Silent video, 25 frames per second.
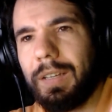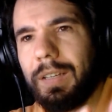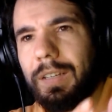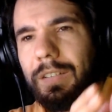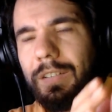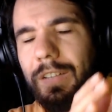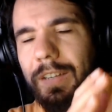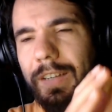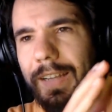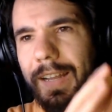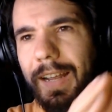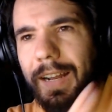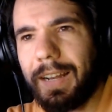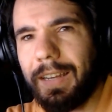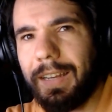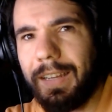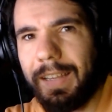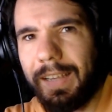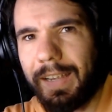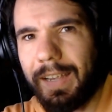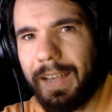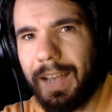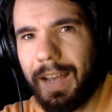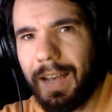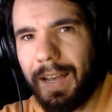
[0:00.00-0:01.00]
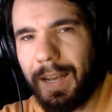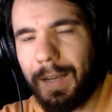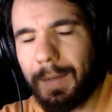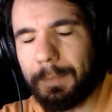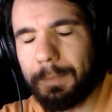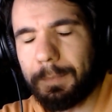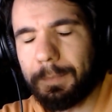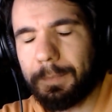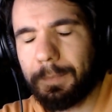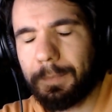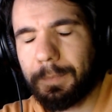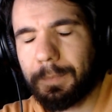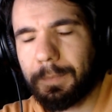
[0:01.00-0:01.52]
So you get into your car,
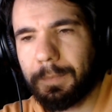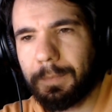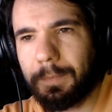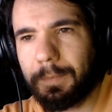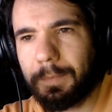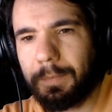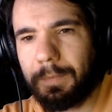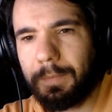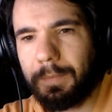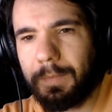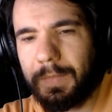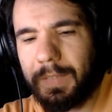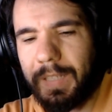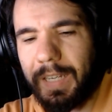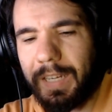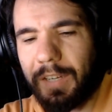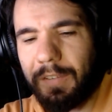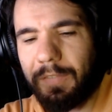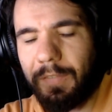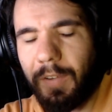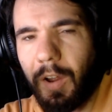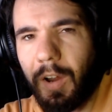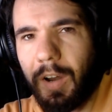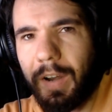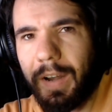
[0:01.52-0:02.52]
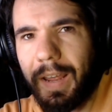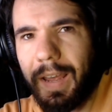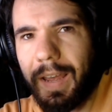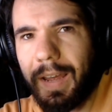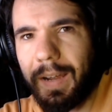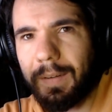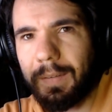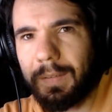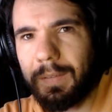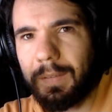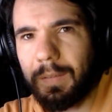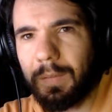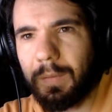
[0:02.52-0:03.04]
get your phone
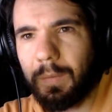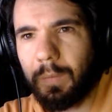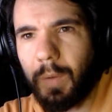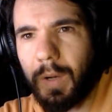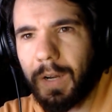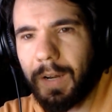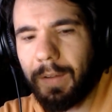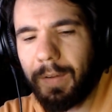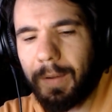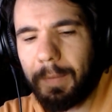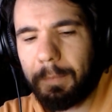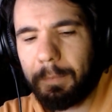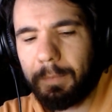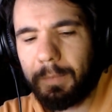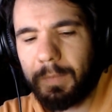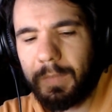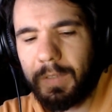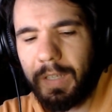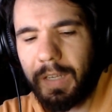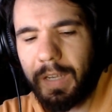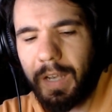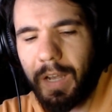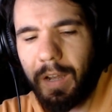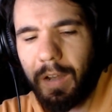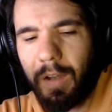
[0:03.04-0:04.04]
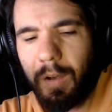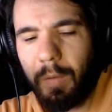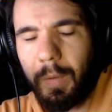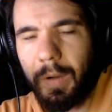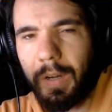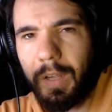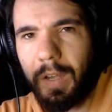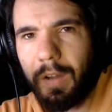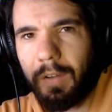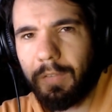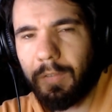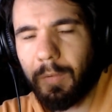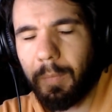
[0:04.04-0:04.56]
out, whatever, you go, I want to
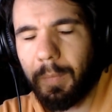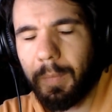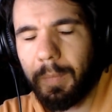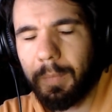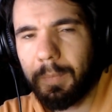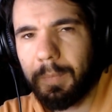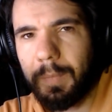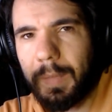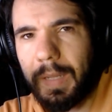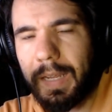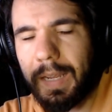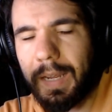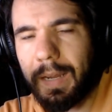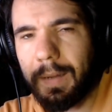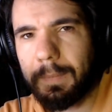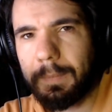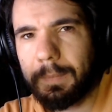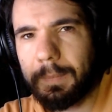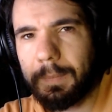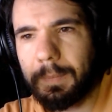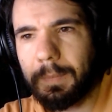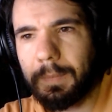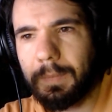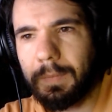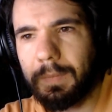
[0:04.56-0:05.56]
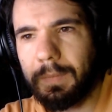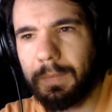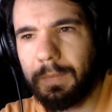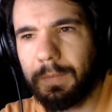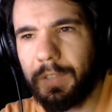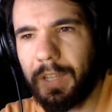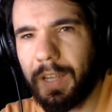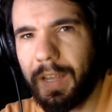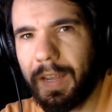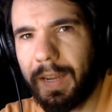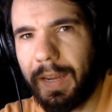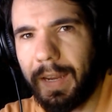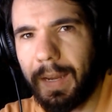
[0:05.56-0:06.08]
go from here
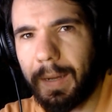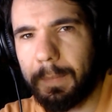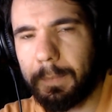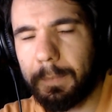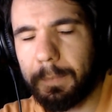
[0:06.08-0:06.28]
to here.